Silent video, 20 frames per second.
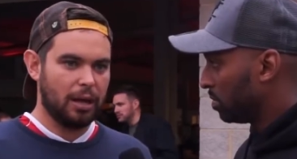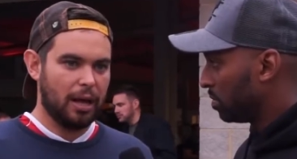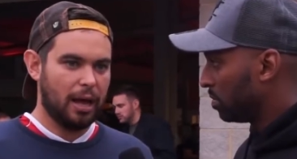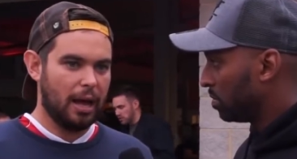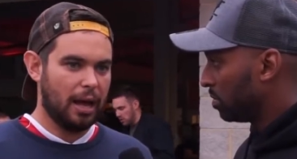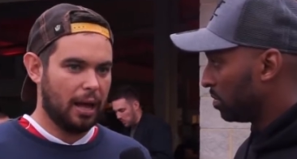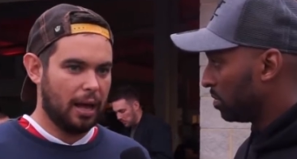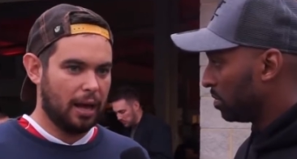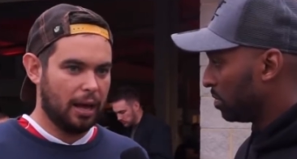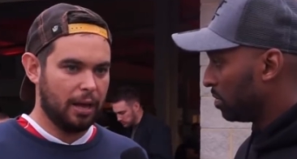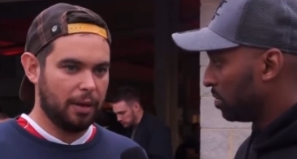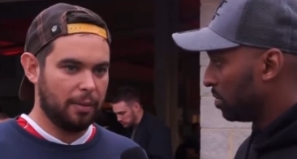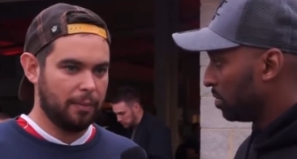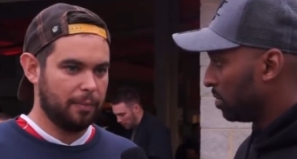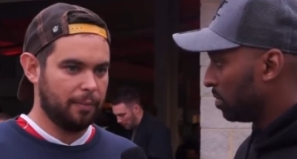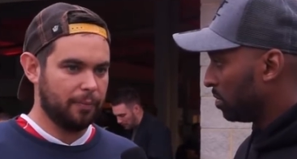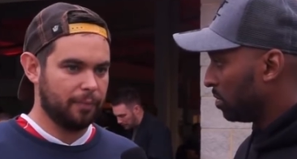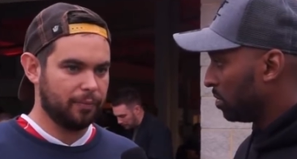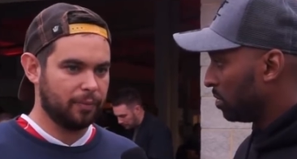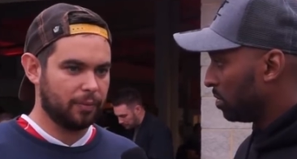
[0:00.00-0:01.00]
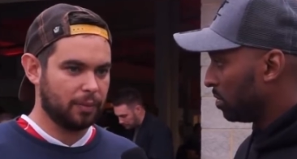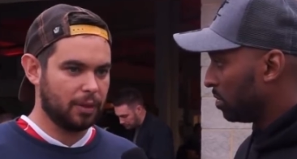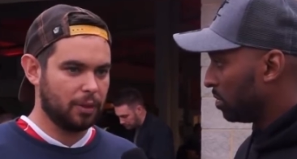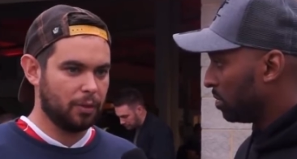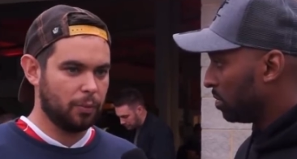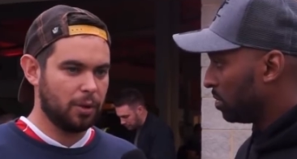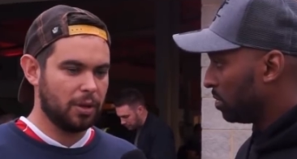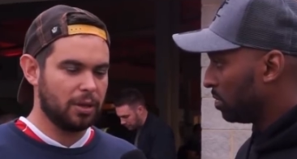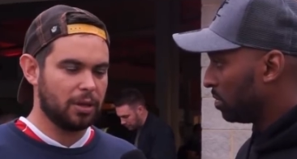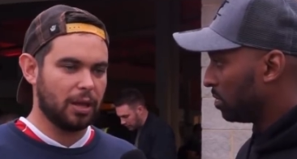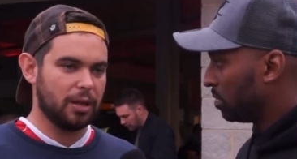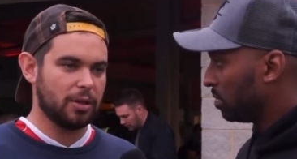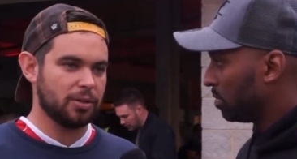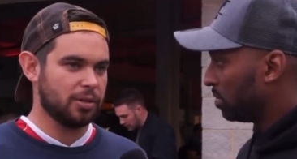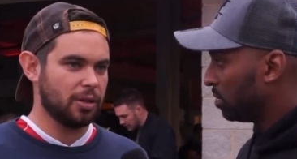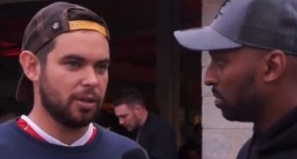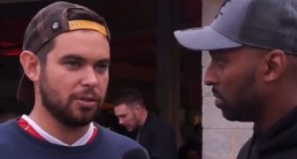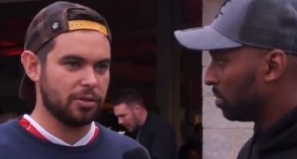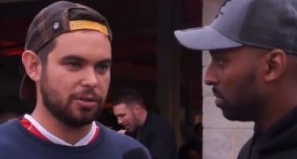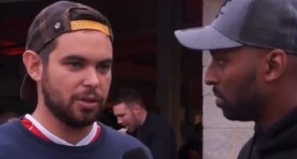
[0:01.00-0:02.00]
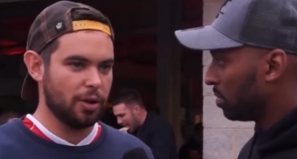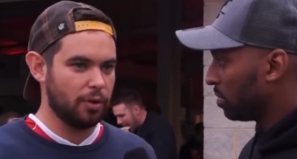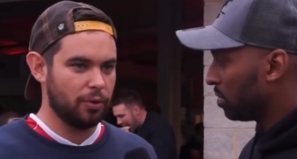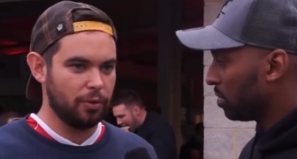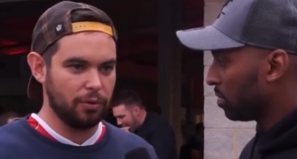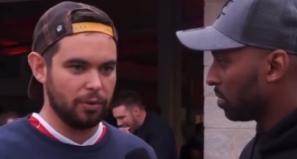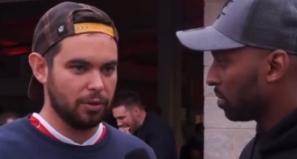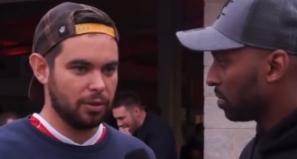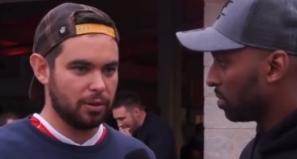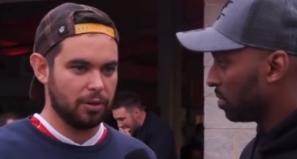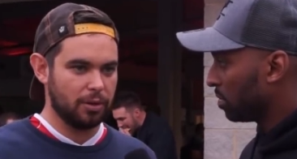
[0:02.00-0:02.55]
Speaker 1: Um, we, like, there's, no, there's no